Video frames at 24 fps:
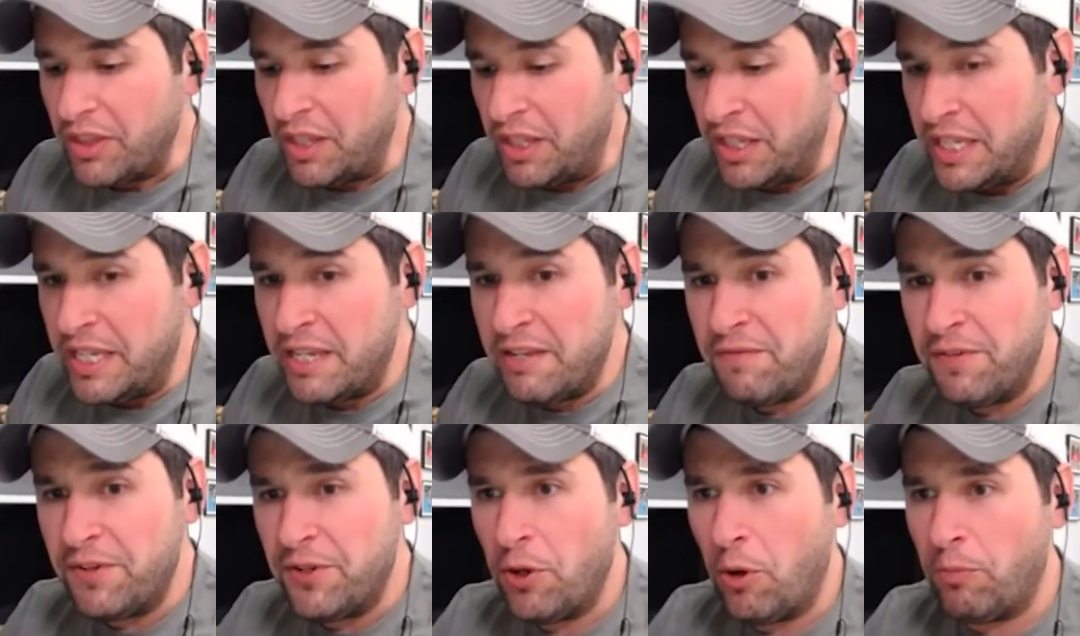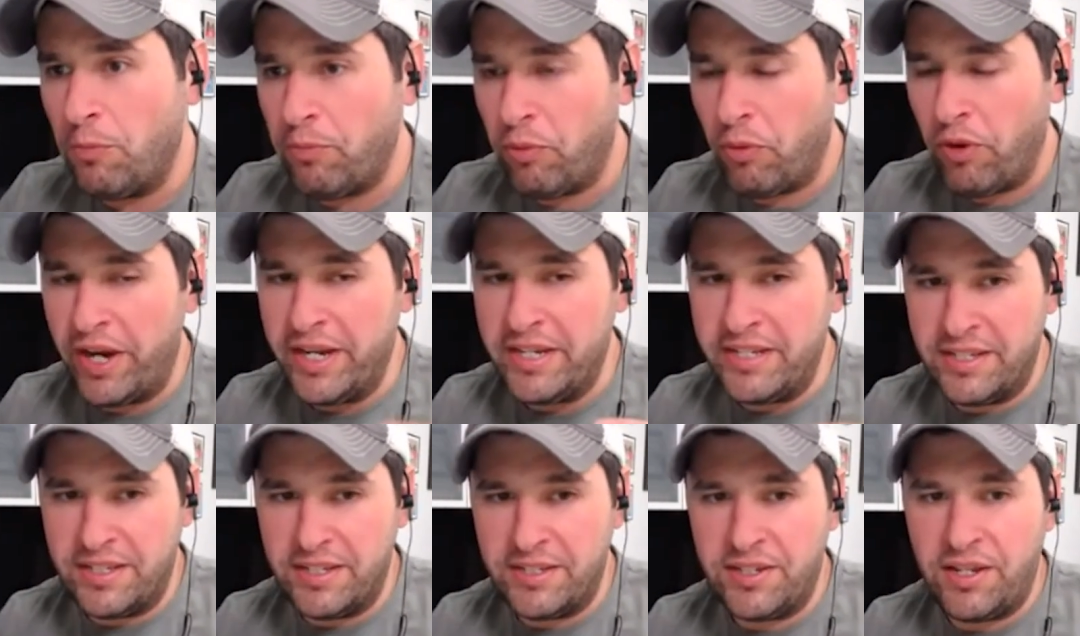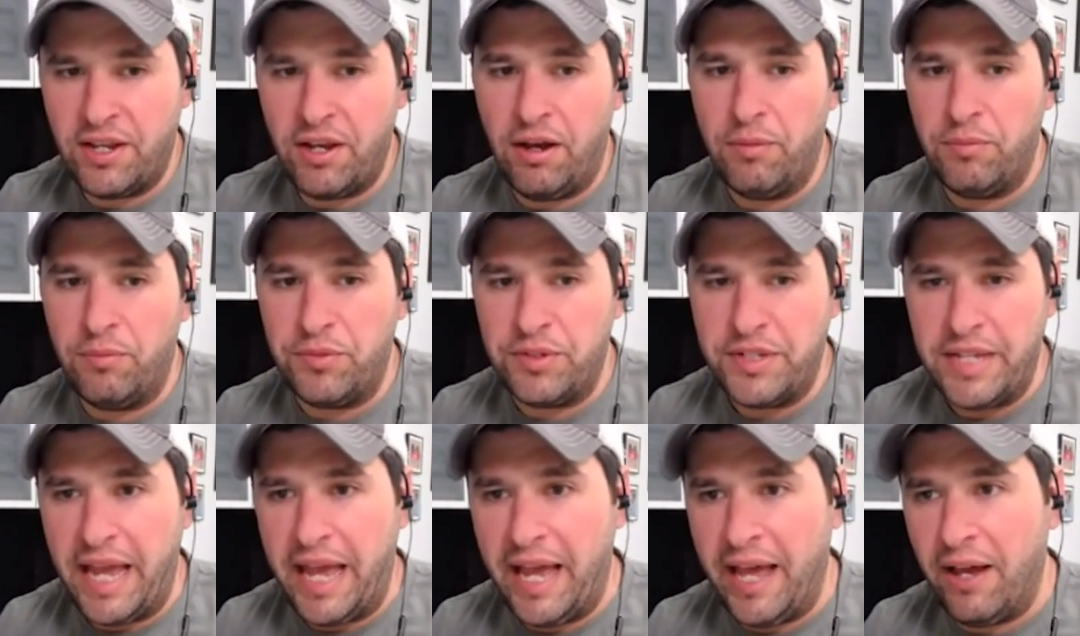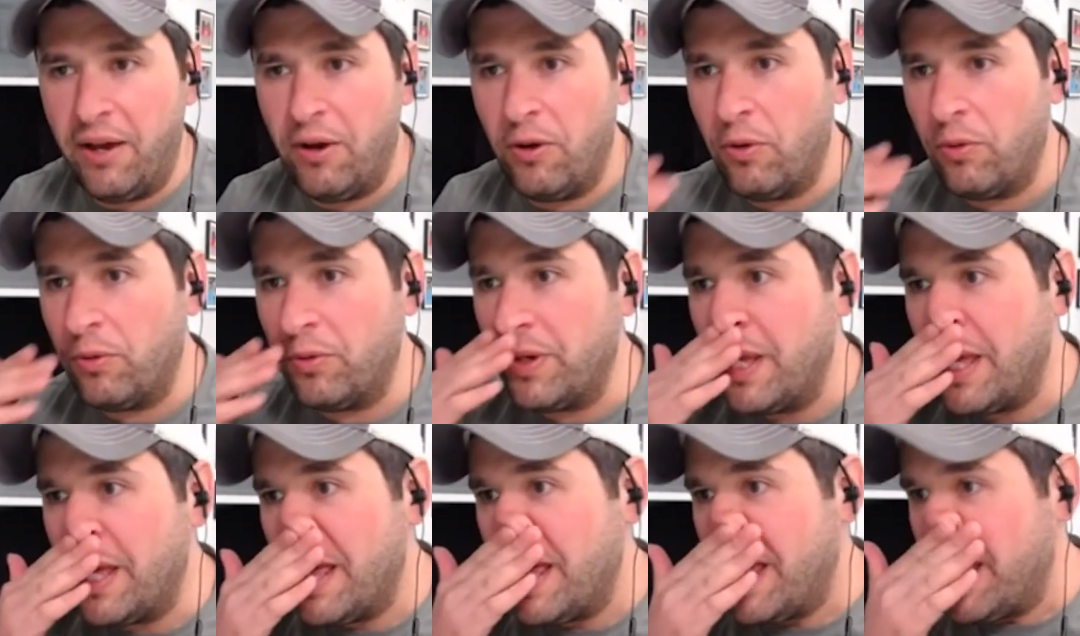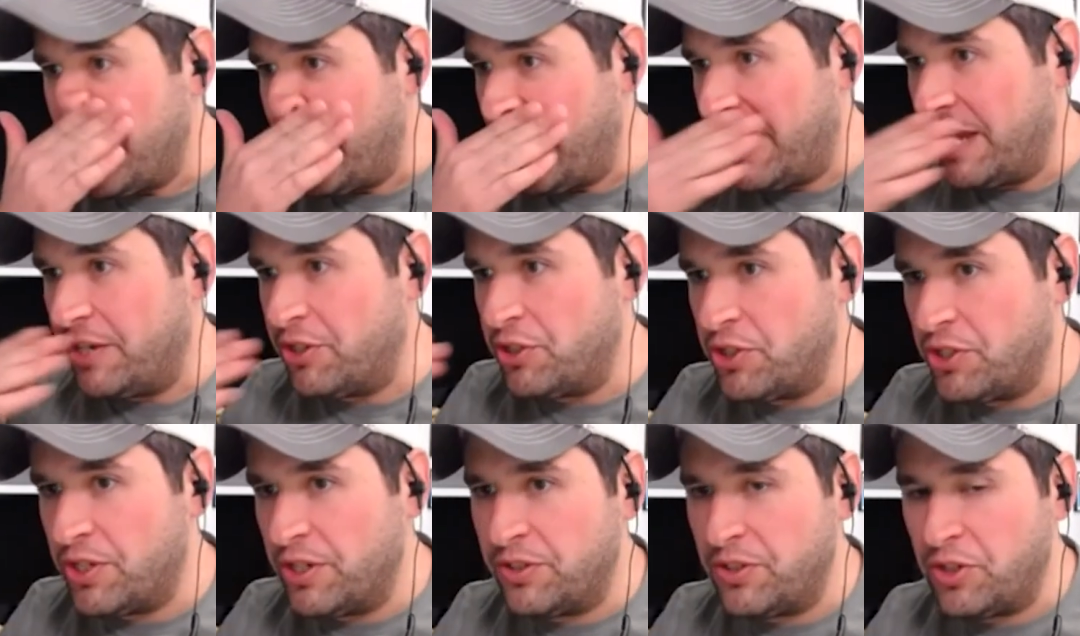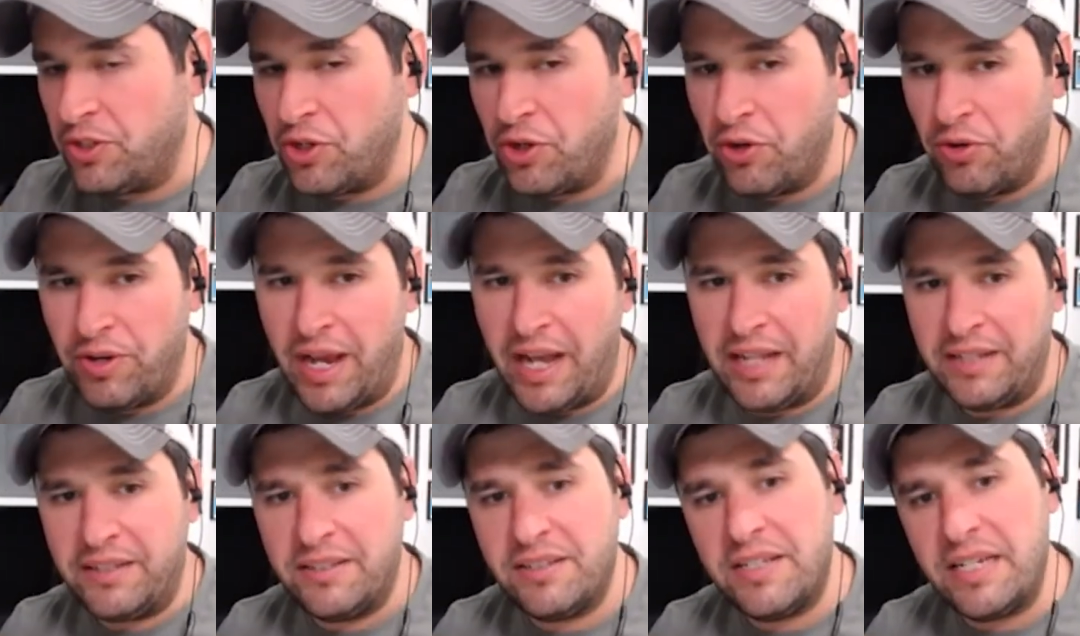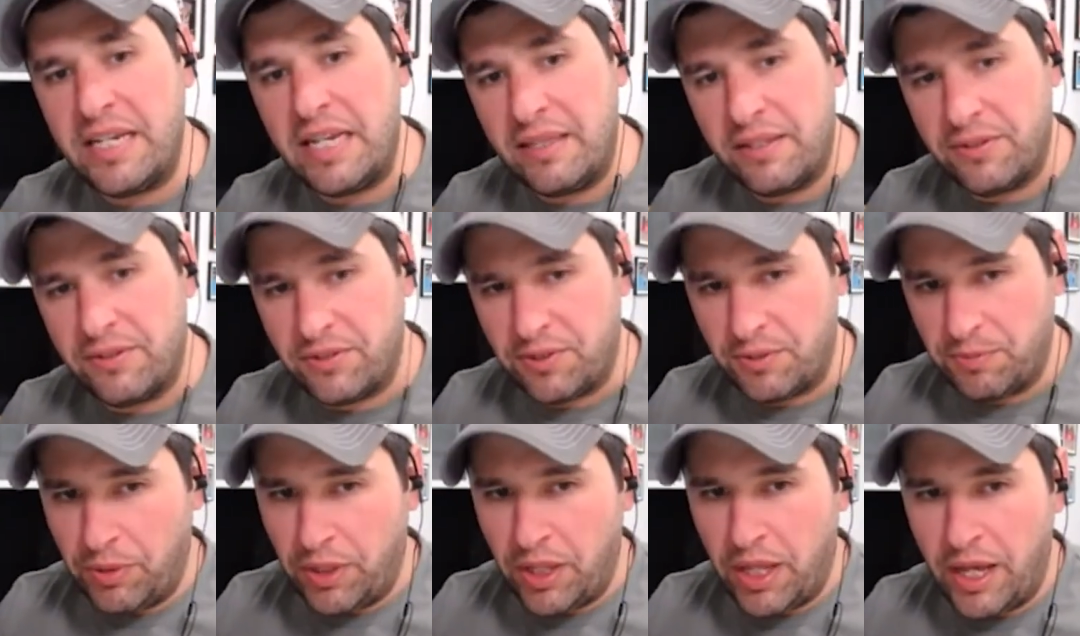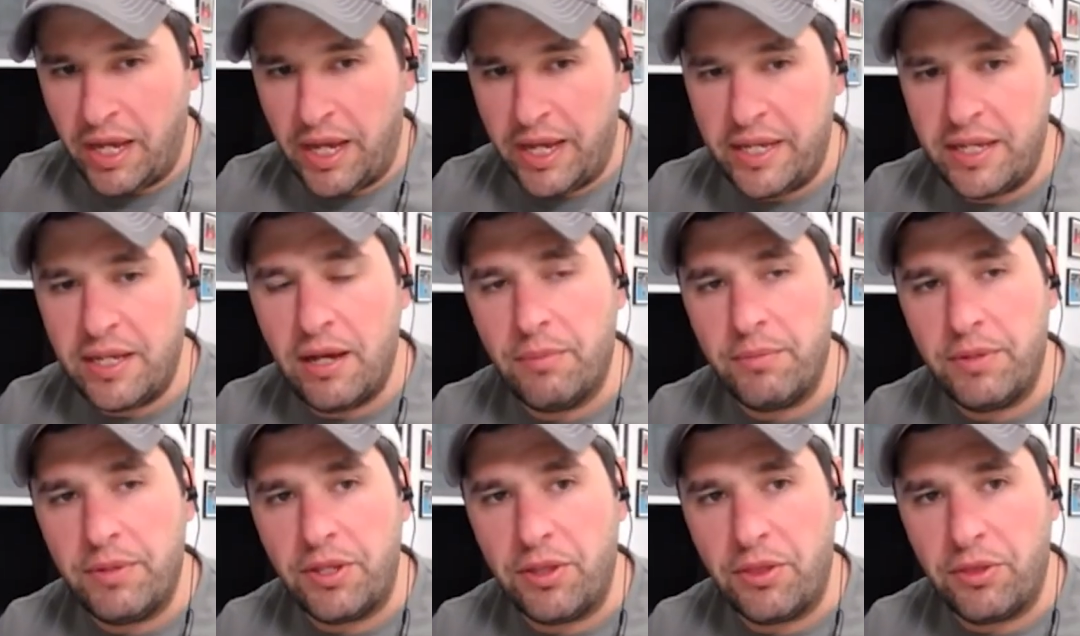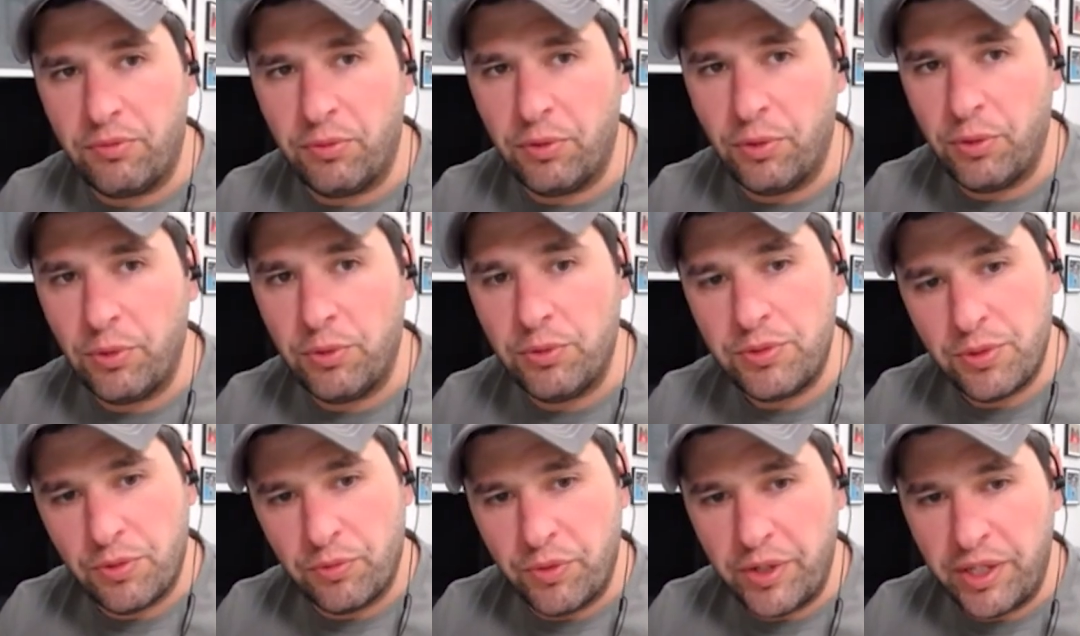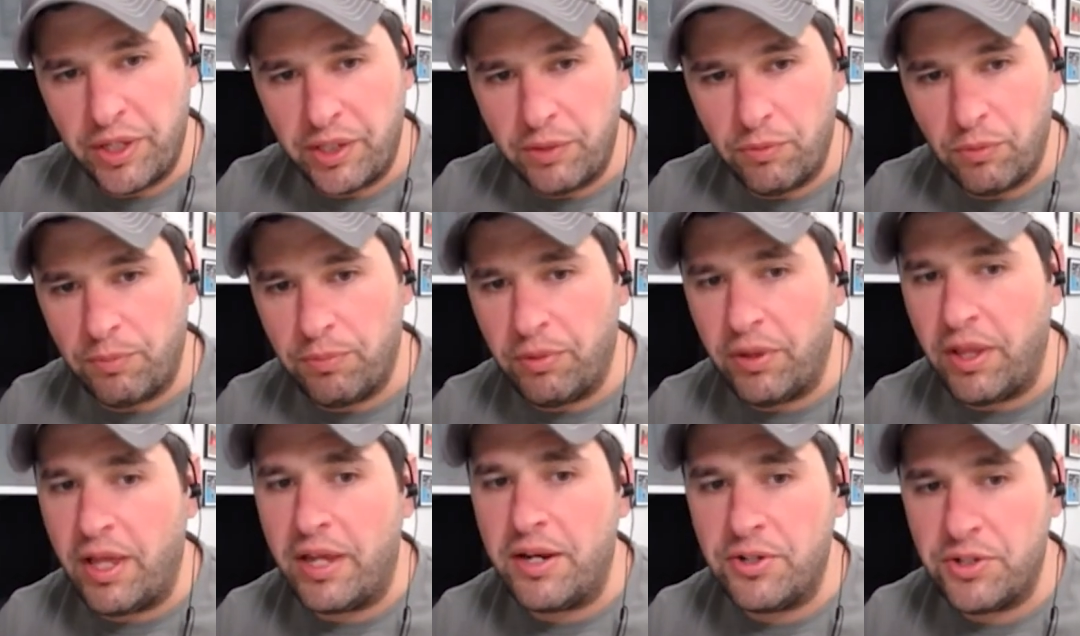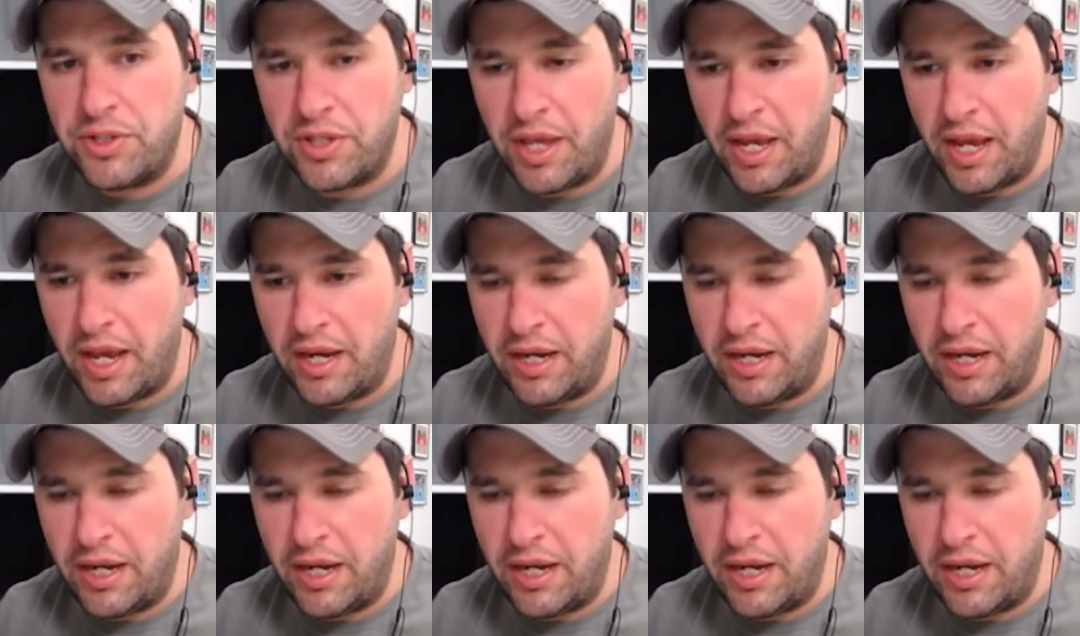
even though prices come down, it's just you're not seeing the supply coming through to really replenish that.